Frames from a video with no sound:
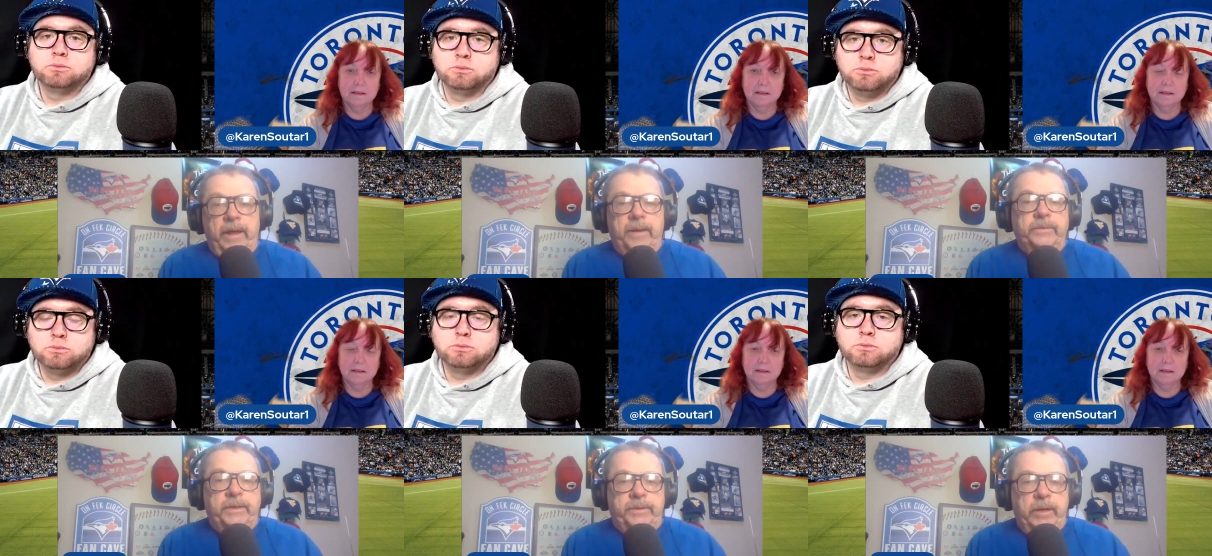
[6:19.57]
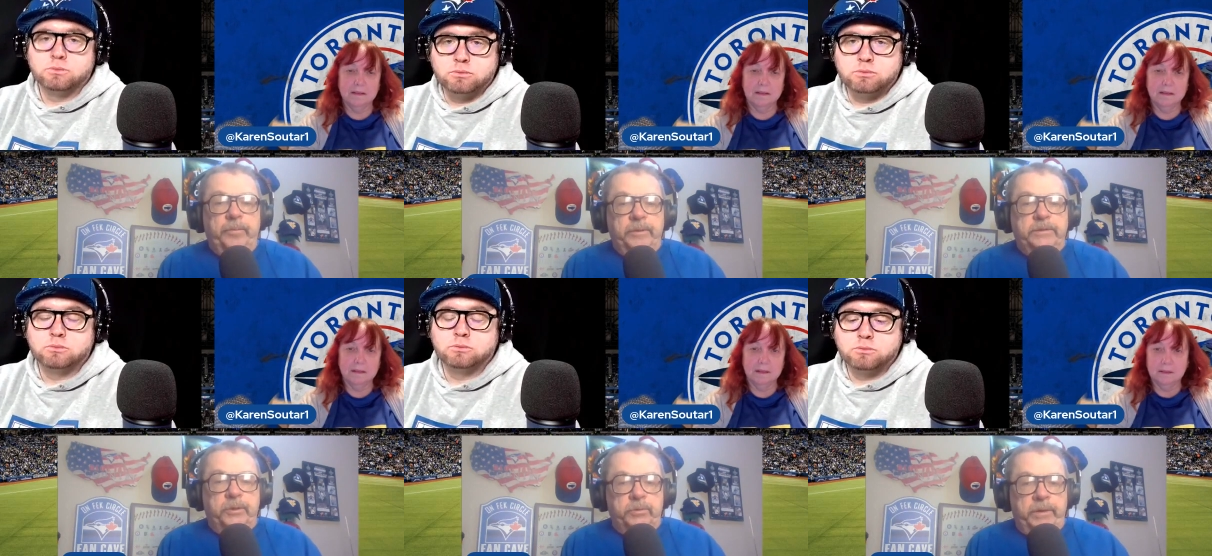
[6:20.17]
Speaker 1: And there's a
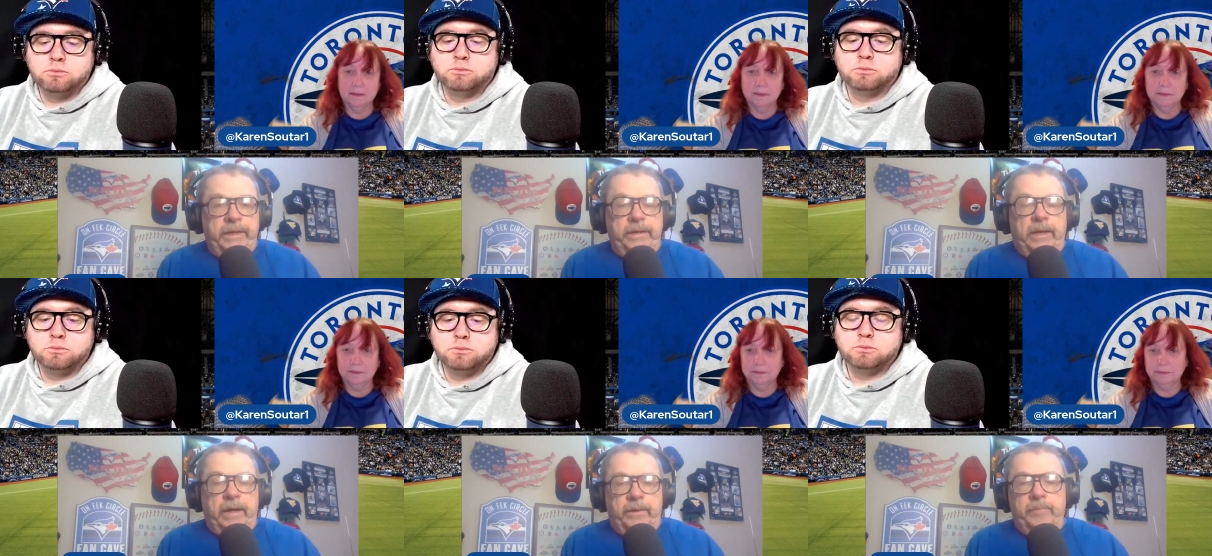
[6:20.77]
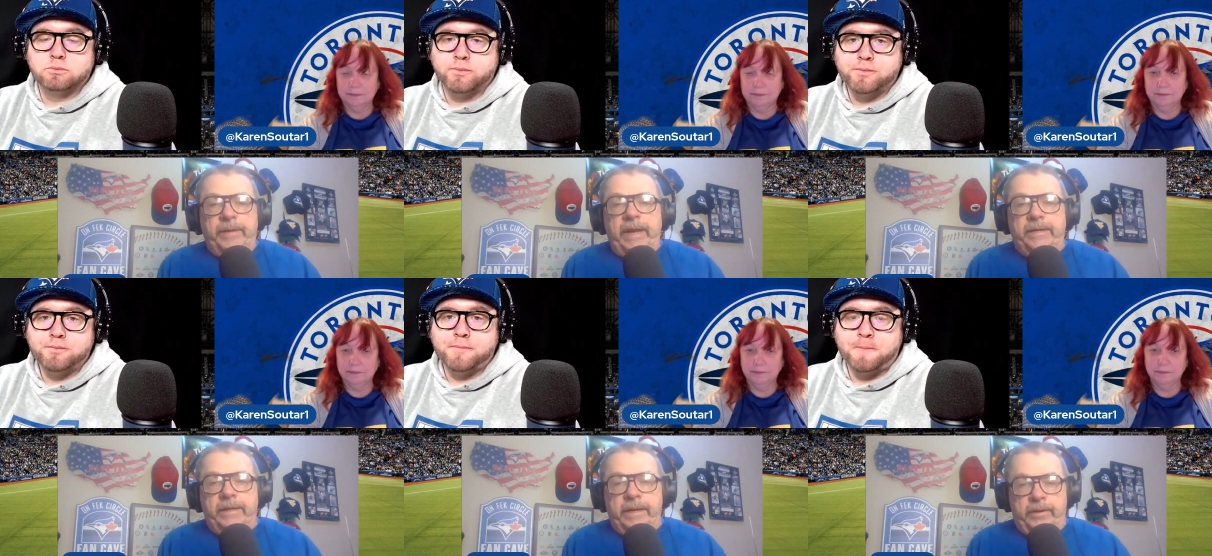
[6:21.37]
difference between a left
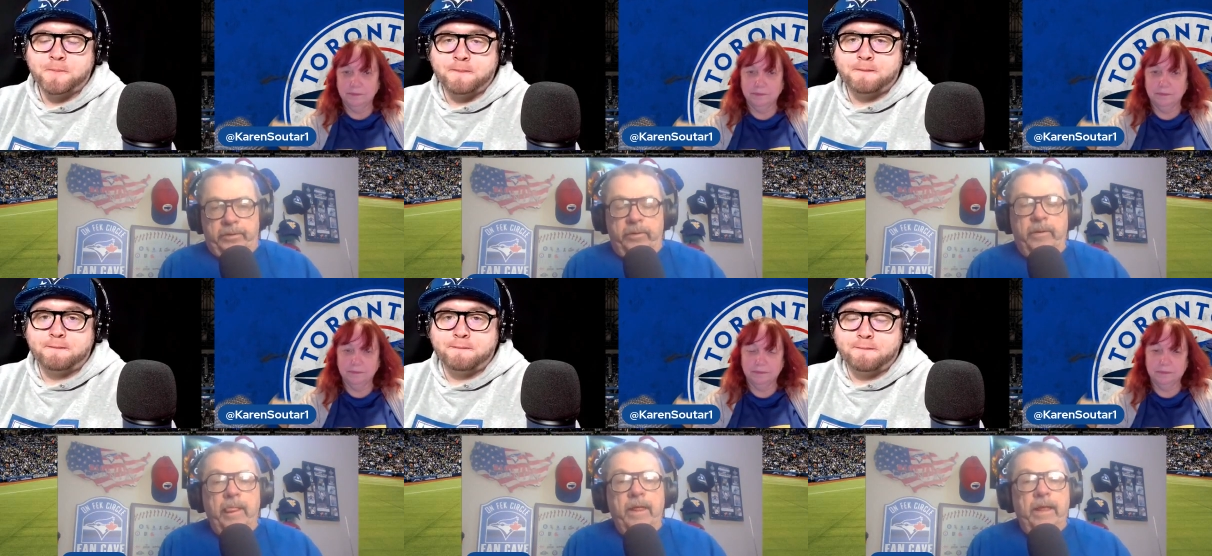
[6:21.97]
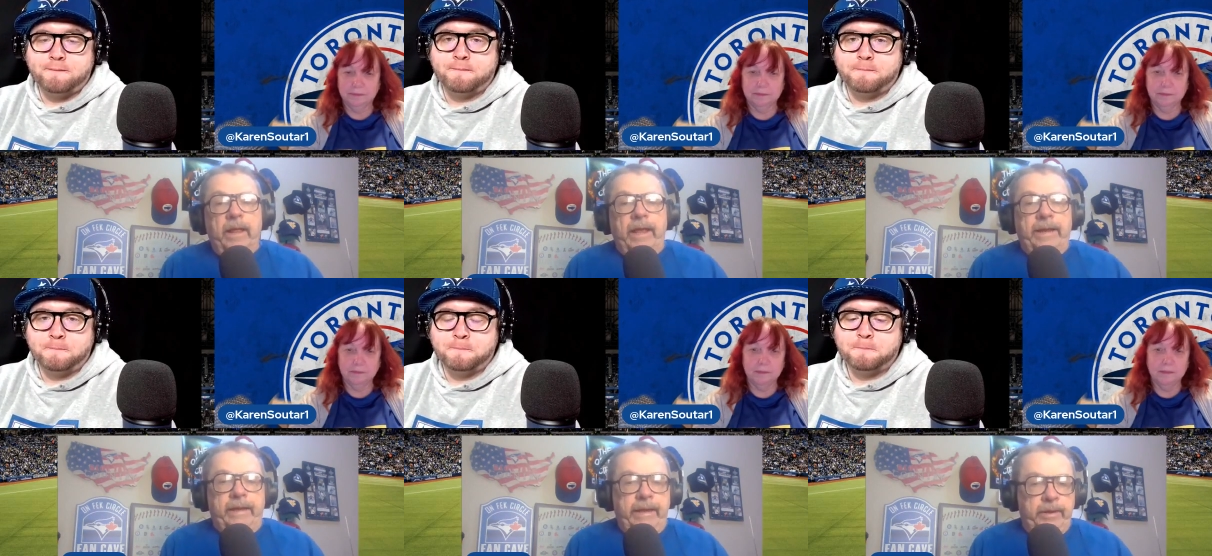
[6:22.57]
handed hitter
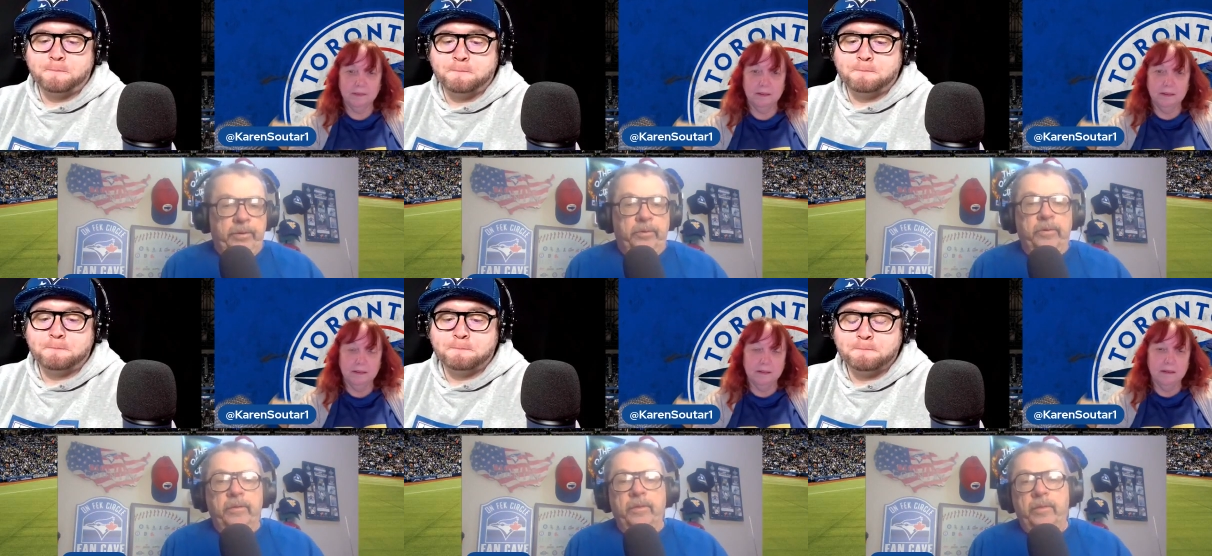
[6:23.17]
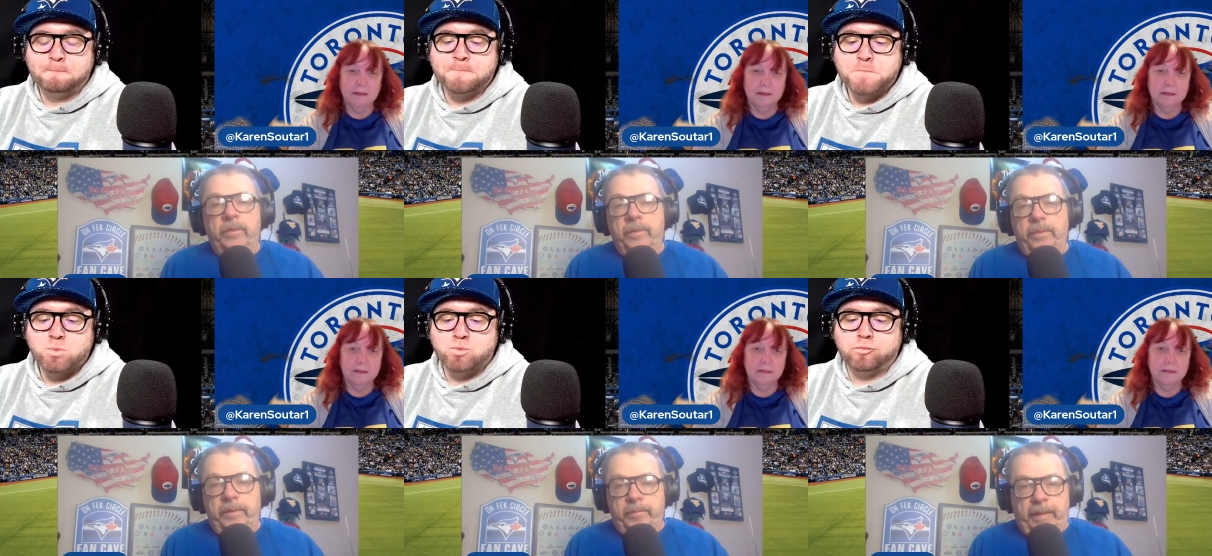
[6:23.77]
and a hitter
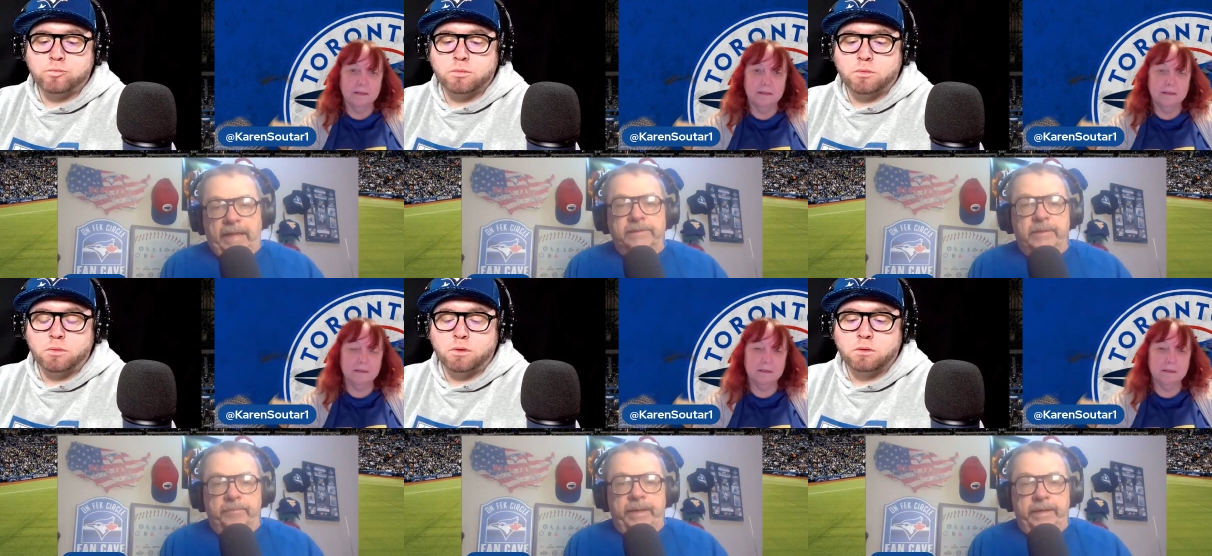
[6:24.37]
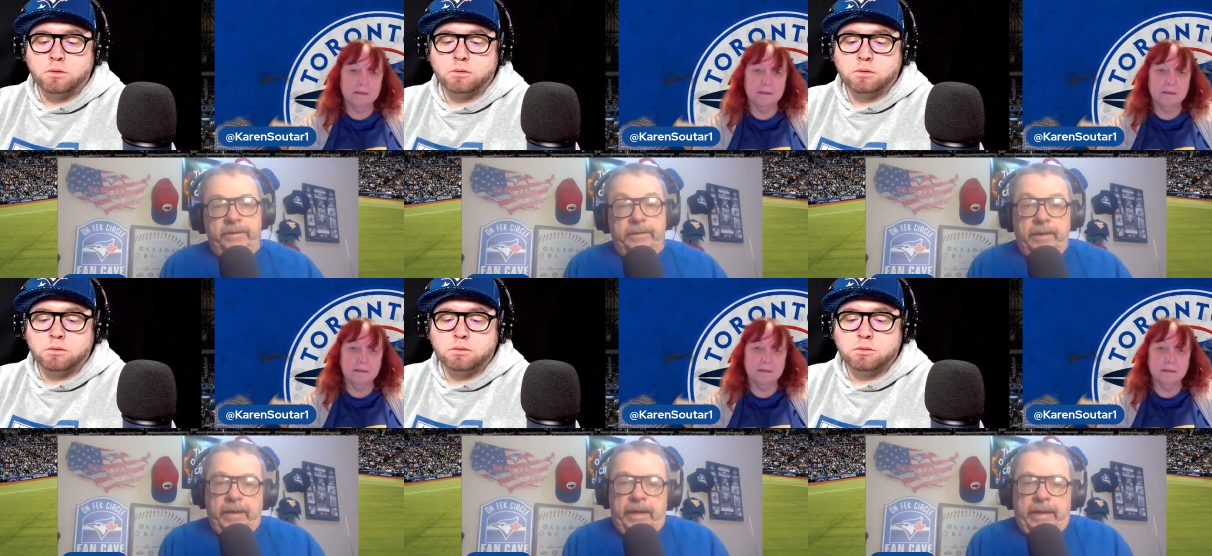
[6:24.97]
that bats left-handed.
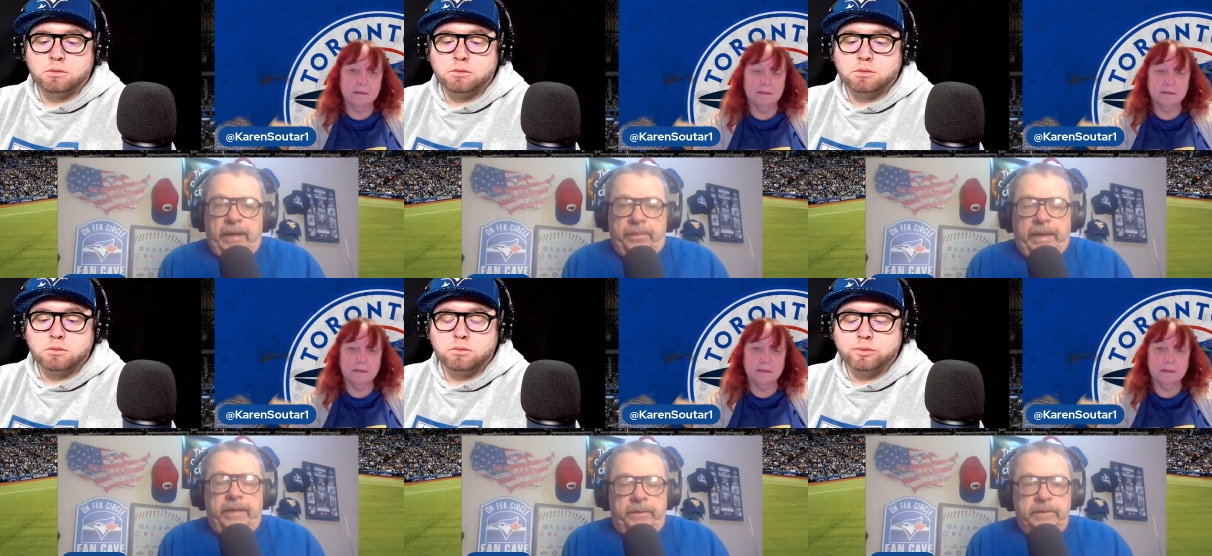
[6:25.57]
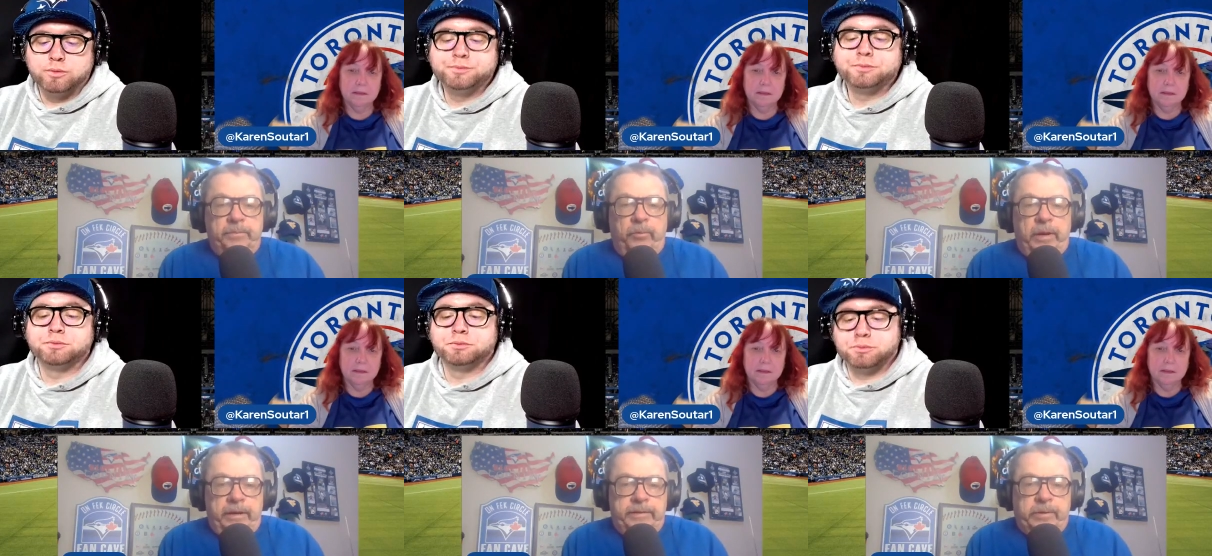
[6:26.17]
And I think at this
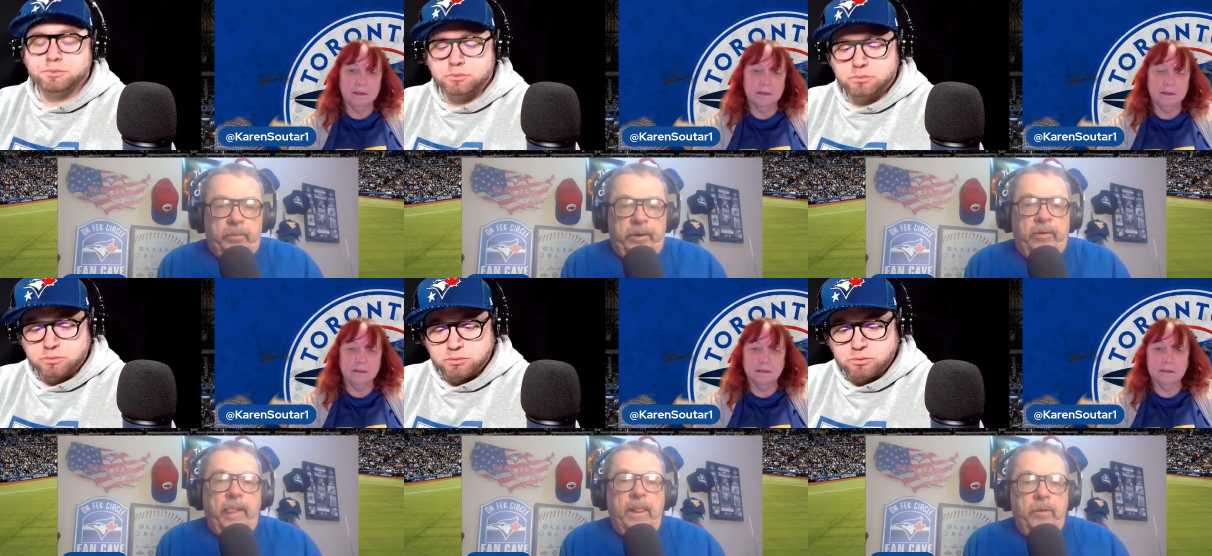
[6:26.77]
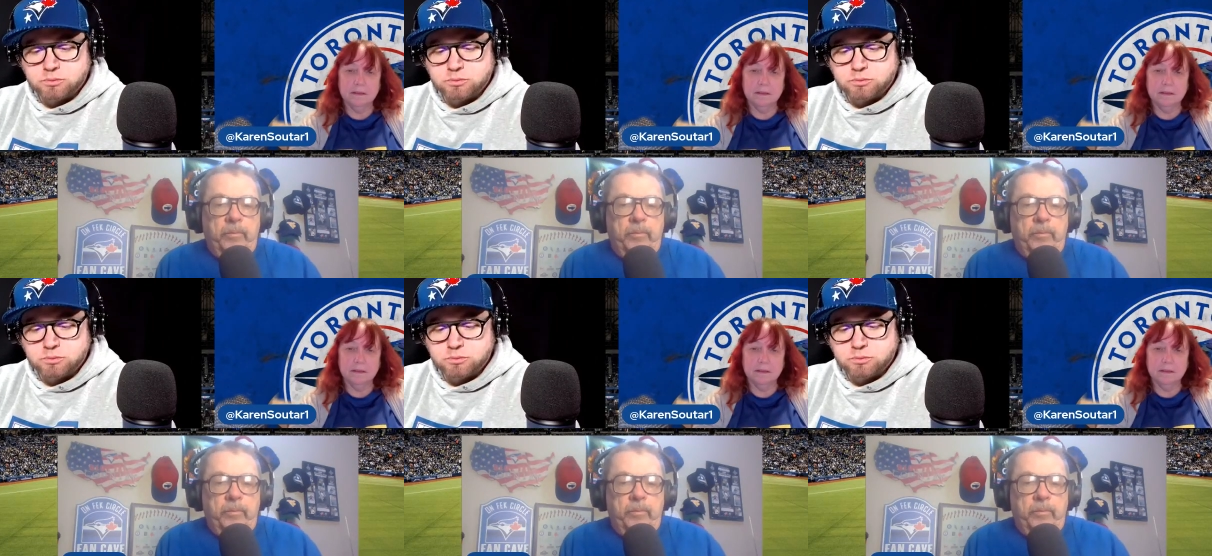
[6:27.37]
point in his career,